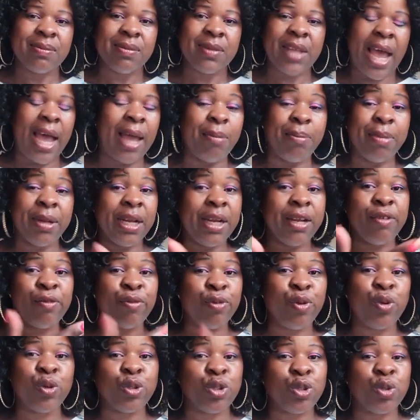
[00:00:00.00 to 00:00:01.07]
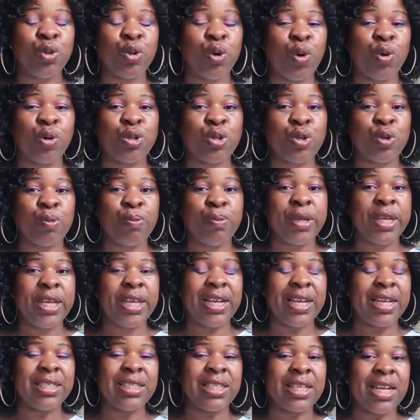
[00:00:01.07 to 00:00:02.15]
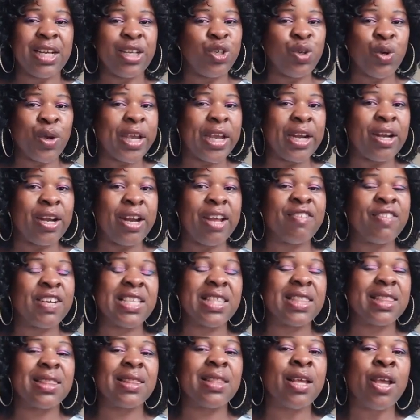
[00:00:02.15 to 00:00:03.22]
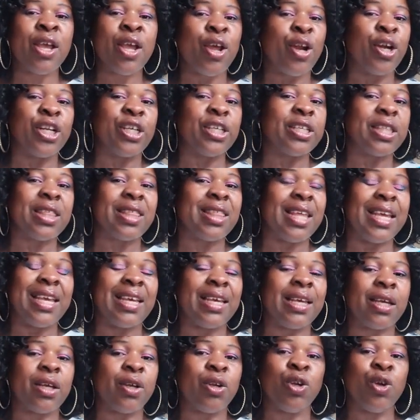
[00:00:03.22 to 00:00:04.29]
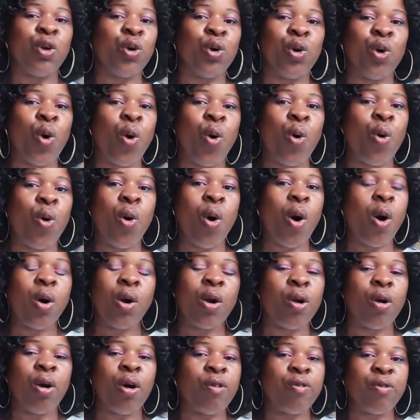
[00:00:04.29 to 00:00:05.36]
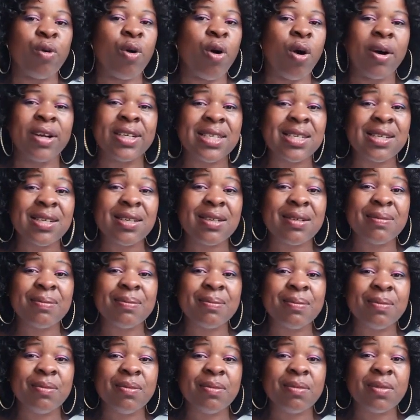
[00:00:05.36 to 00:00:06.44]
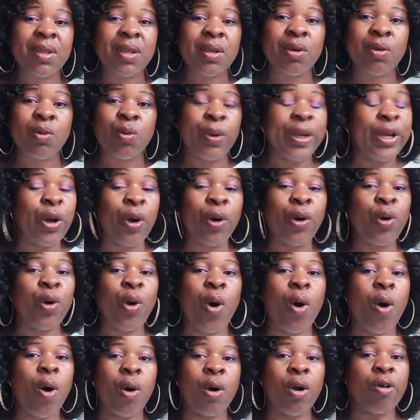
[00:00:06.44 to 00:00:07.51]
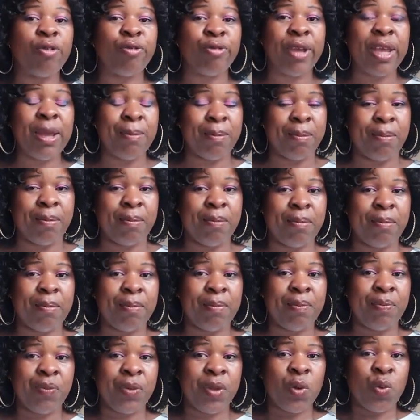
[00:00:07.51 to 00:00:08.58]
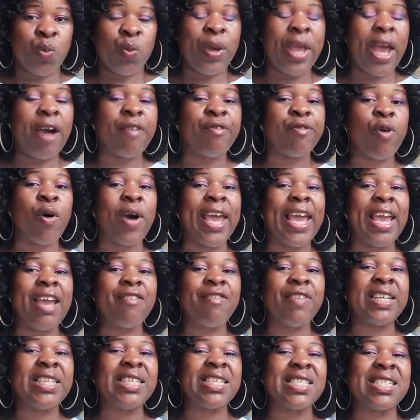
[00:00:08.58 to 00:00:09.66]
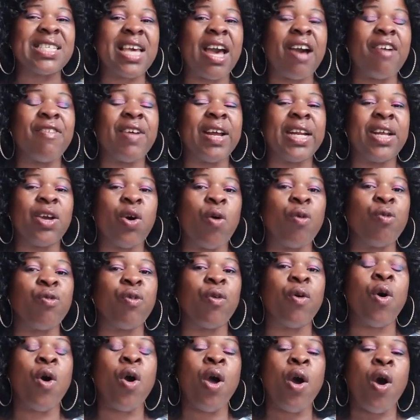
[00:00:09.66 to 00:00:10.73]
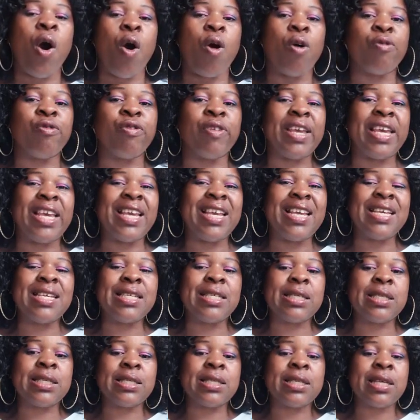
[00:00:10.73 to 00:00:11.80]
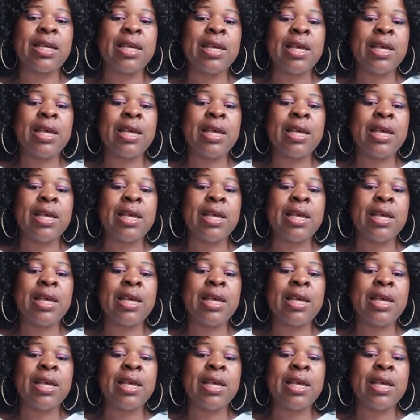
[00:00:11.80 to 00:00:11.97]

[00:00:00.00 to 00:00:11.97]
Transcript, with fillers: I believe you should also be in a journey. You can never think you know all of God. We don't know all of Him. We are forever discovering of, of His